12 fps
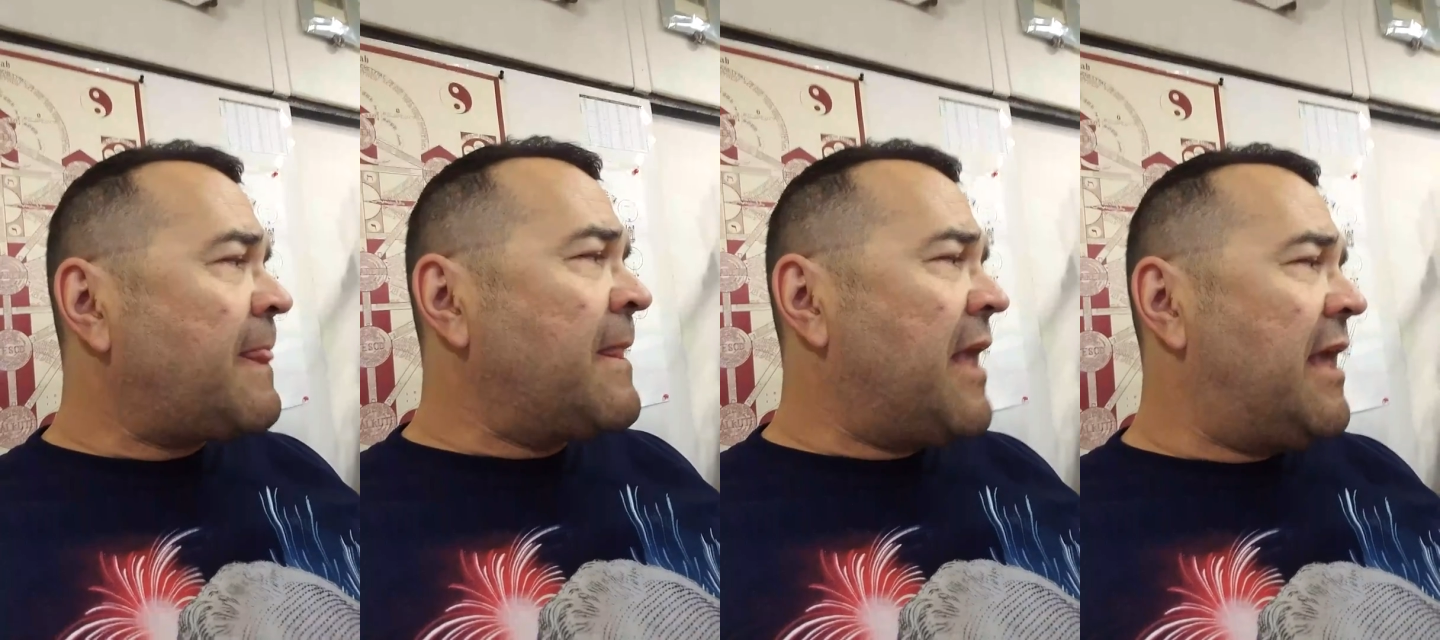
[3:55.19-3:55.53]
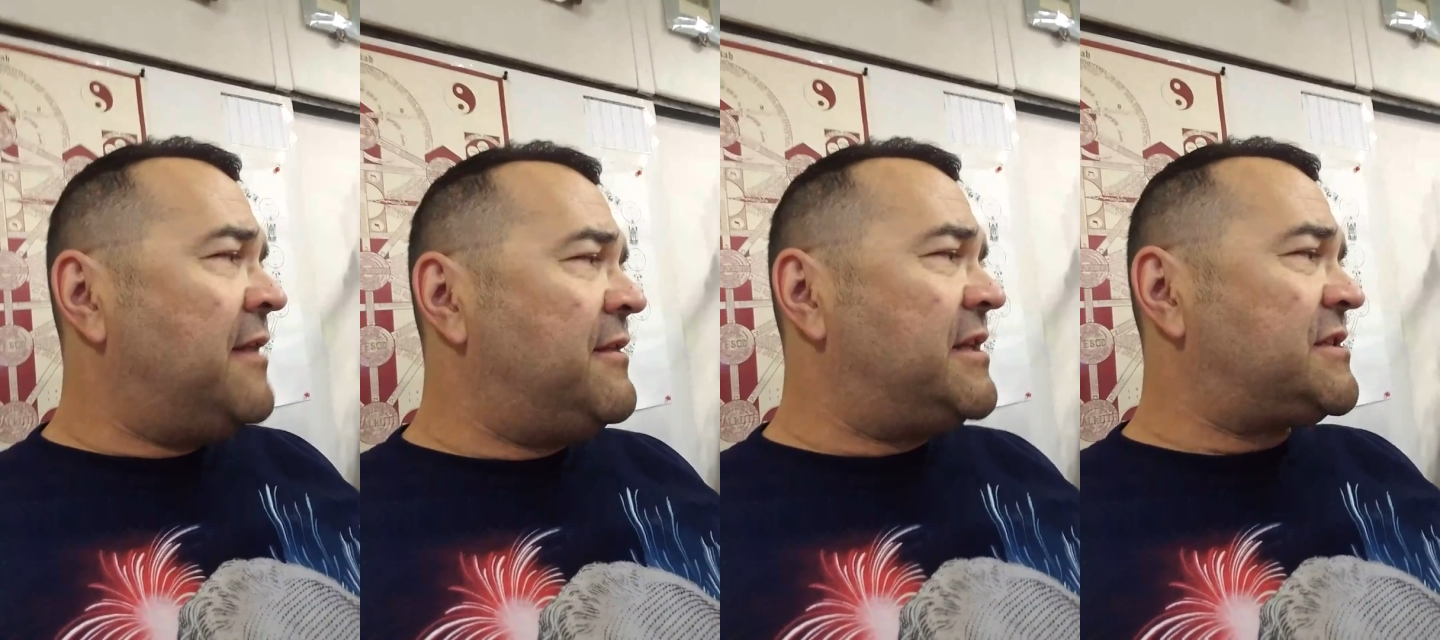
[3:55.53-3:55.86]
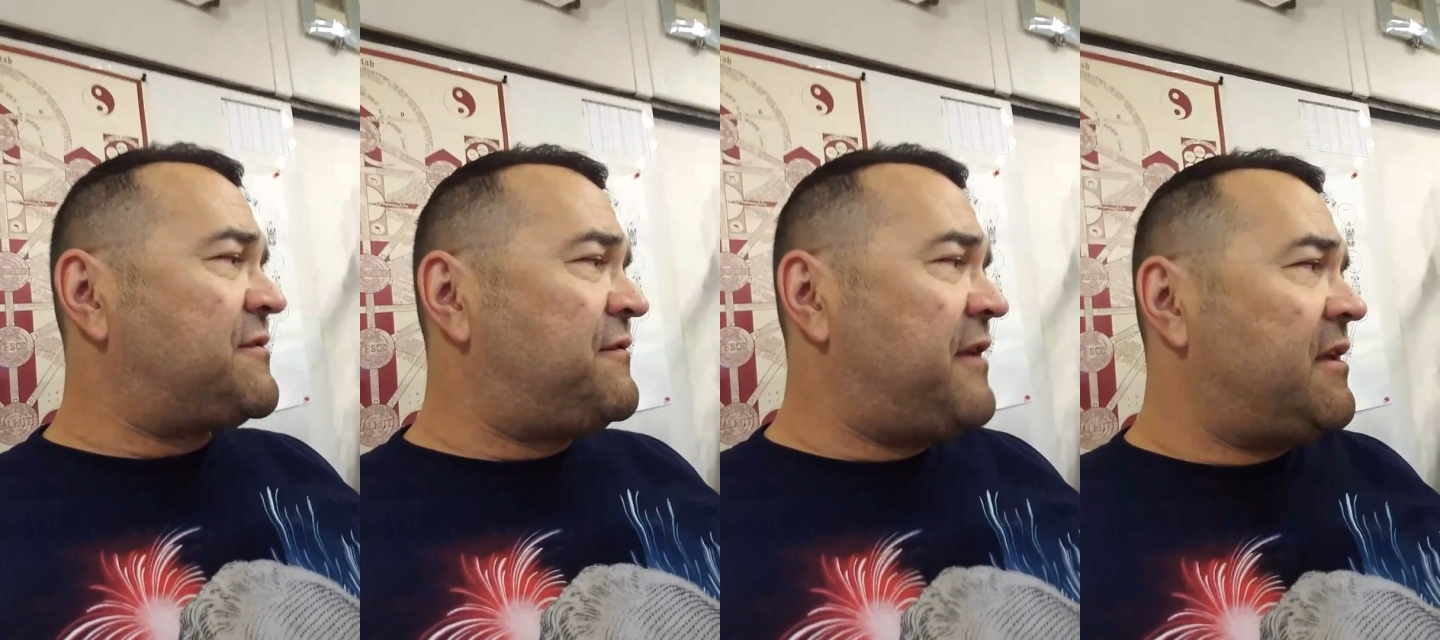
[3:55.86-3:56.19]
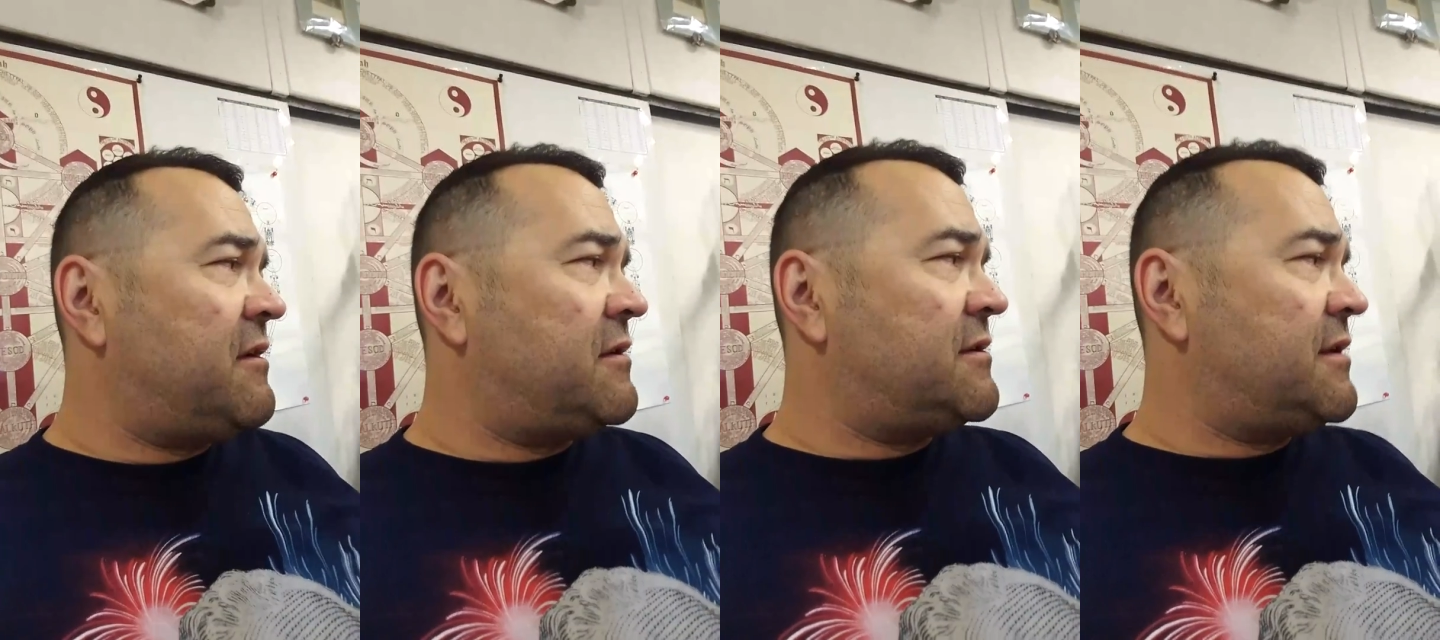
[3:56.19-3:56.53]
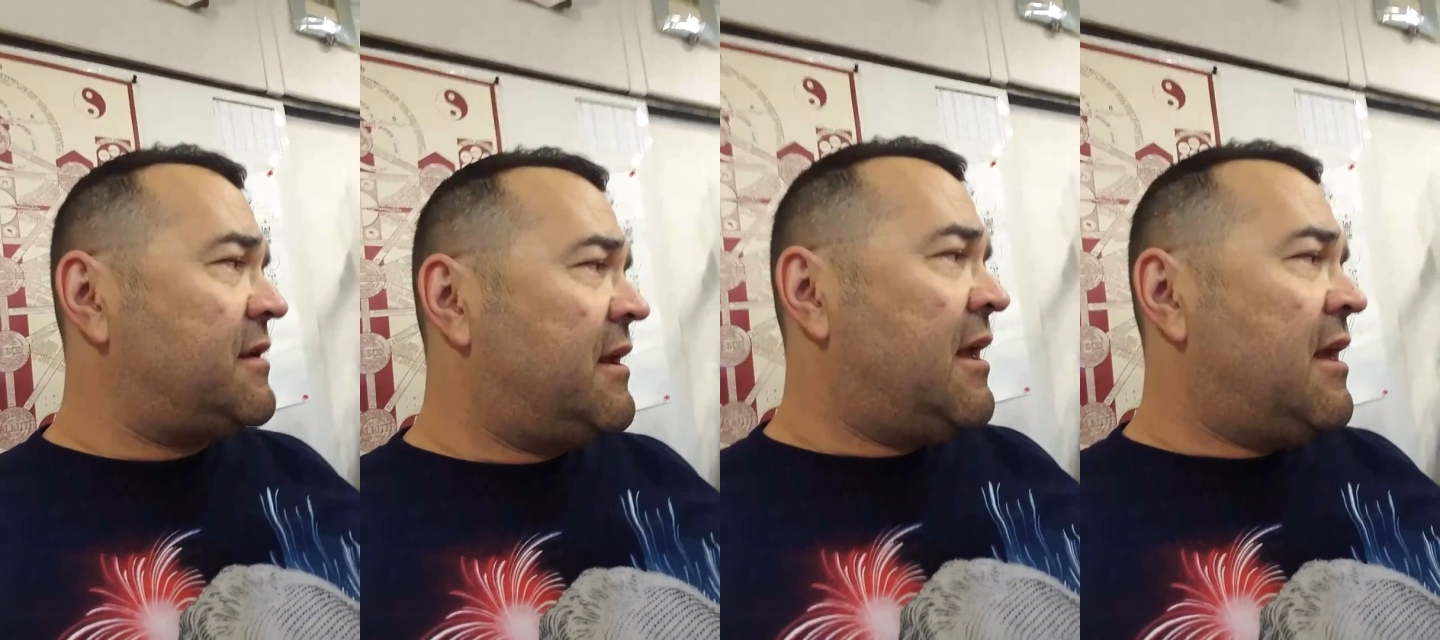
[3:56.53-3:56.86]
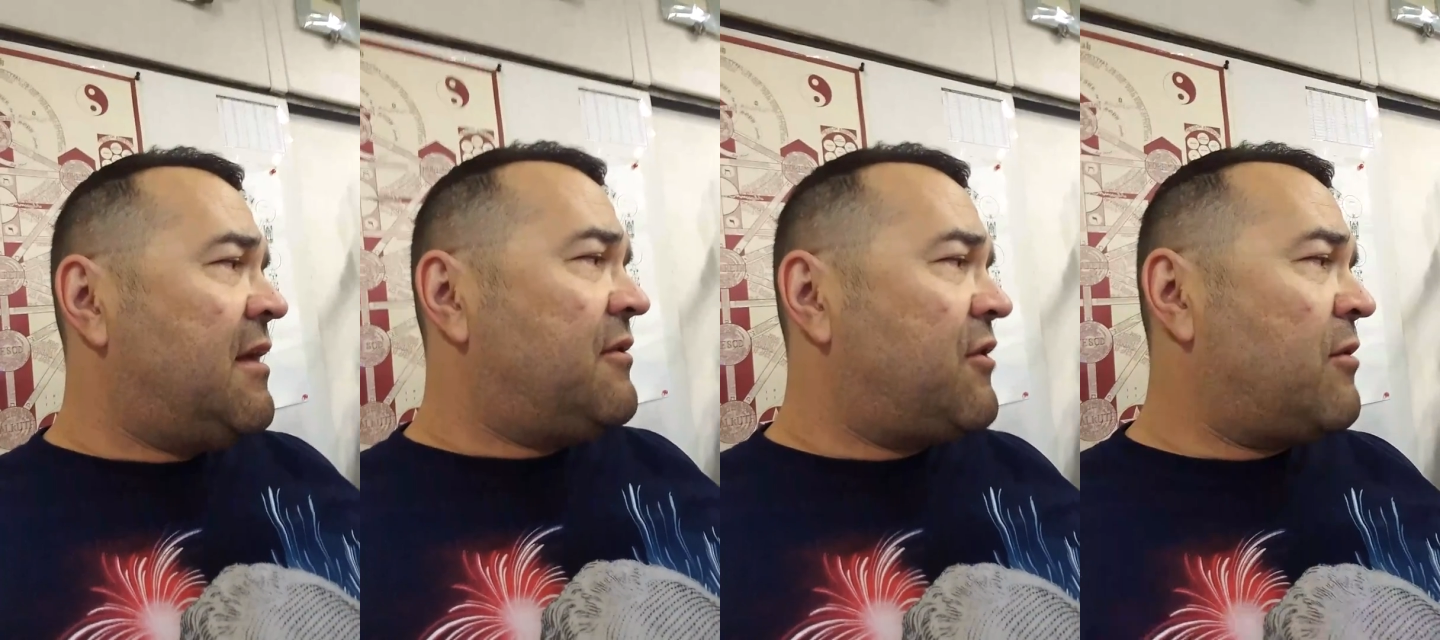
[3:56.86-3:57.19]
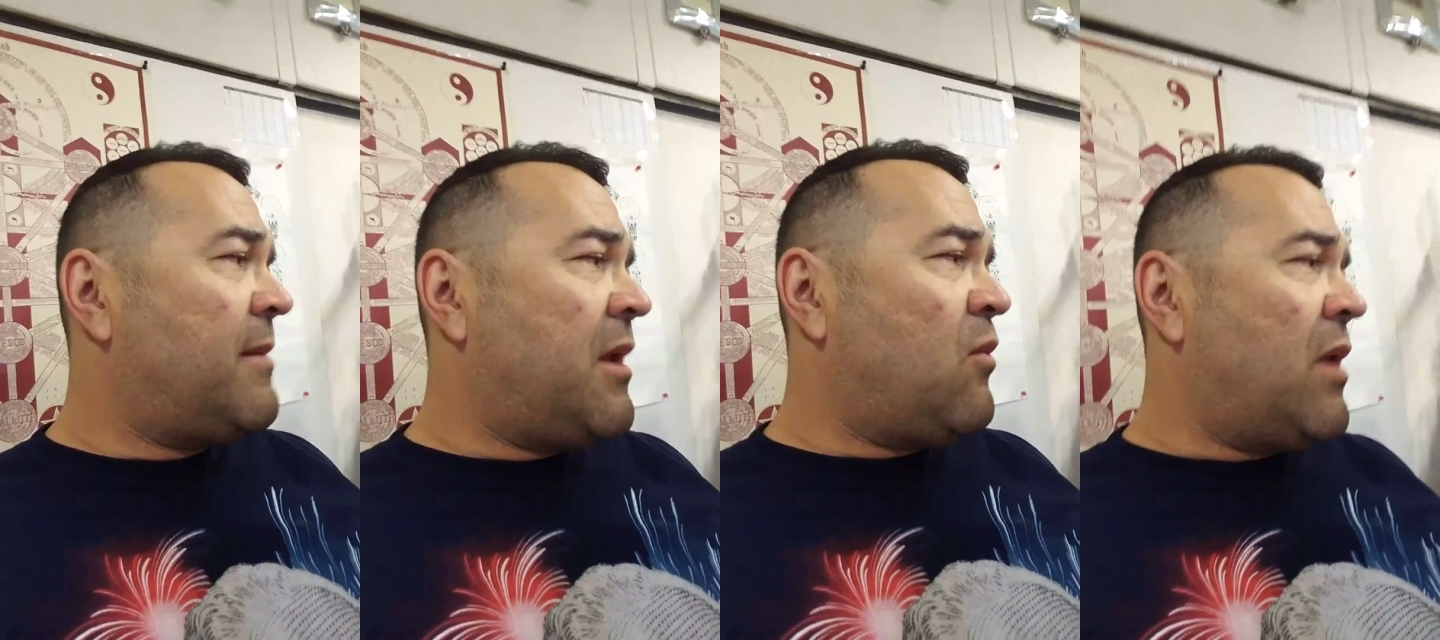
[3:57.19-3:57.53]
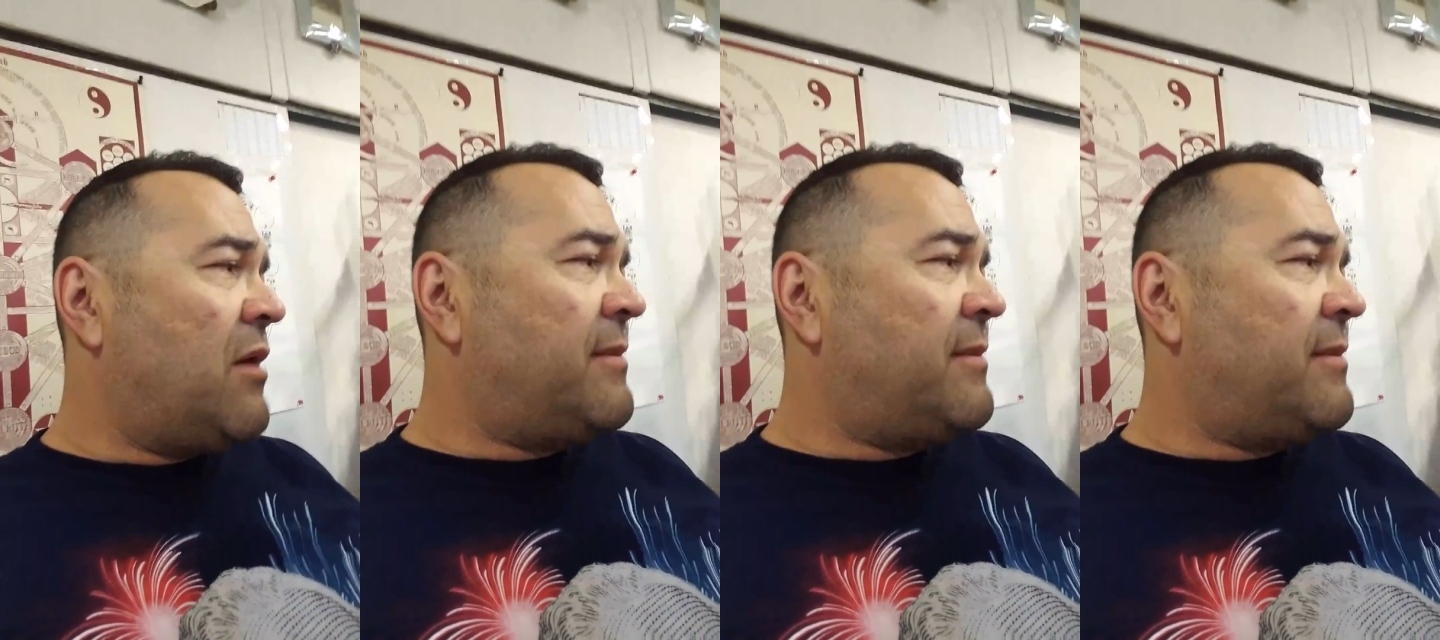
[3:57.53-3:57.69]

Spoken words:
in this field, there may well